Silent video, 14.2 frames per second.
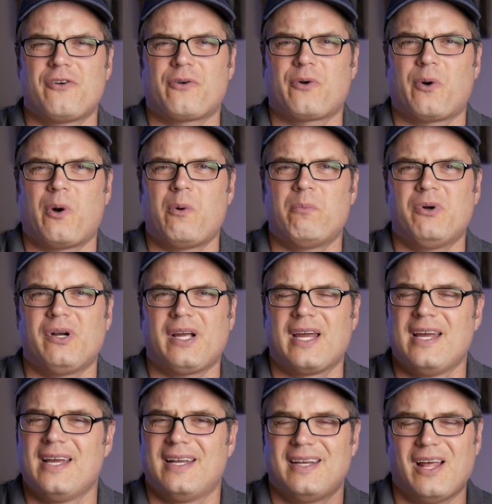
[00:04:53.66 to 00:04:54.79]
your Chromebook.
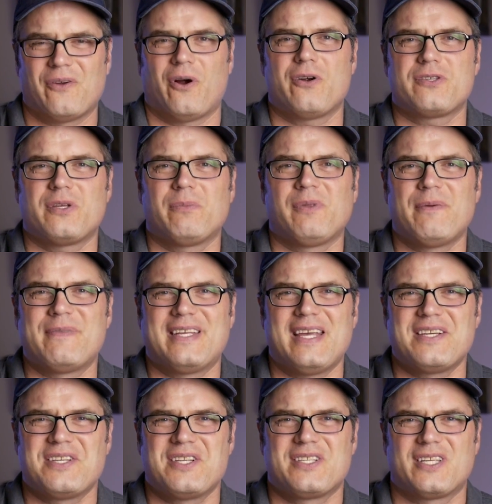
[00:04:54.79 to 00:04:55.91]
Now there are some
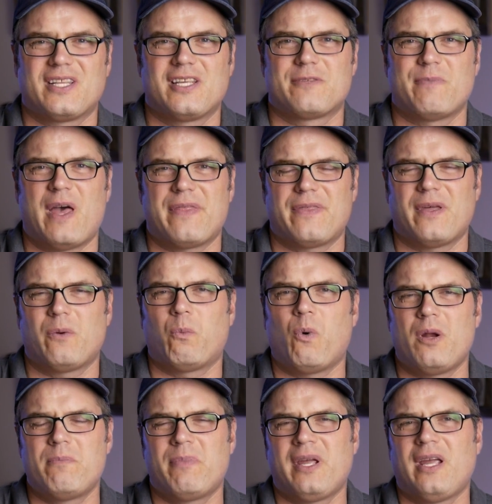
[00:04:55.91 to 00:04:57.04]
limitations to this method,
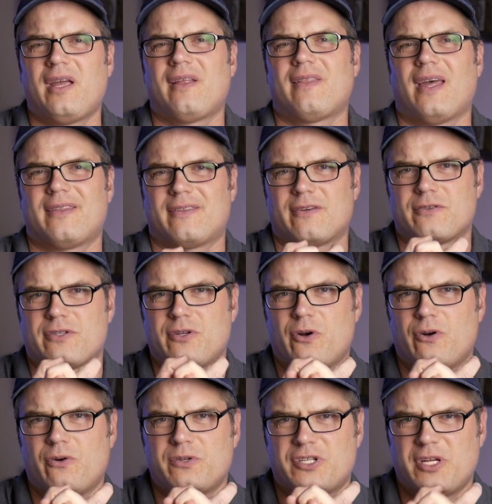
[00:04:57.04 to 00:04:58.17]
one being that there's
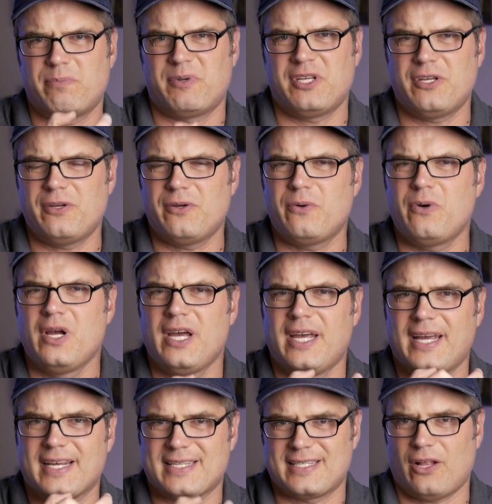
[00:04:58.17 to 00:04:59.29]
no GPU
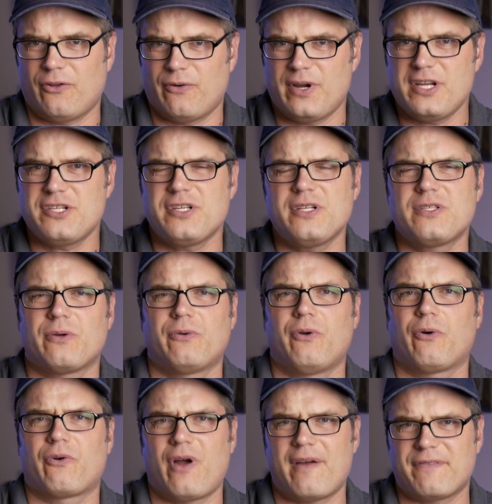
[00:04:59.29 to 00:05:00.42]
acceleration, so
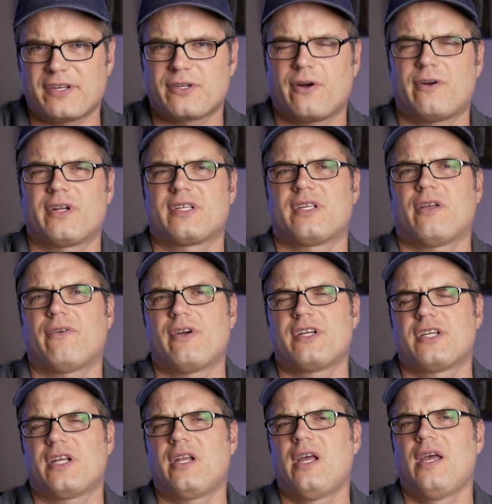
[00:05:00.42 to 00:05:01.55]
no graphics card
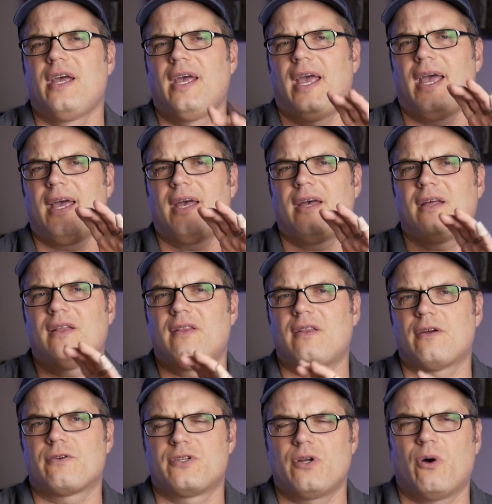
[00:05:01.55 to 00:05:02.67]
acceleration, and
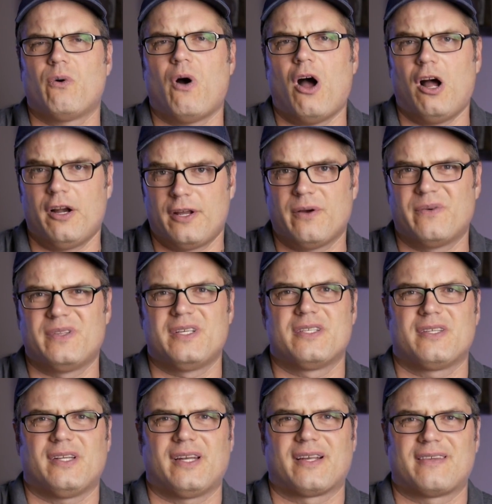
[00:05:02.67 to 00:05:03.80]
there's no audio in
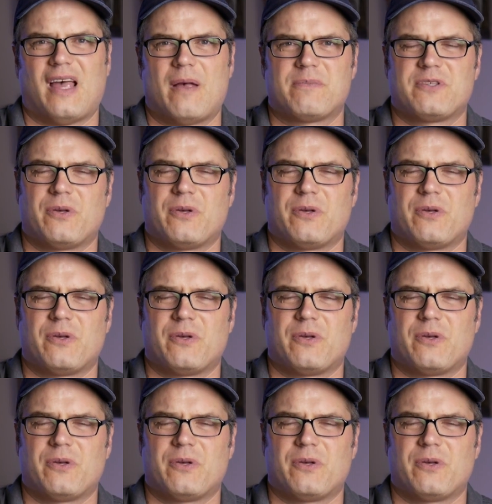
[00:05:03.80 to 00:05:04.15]
these Linux apps.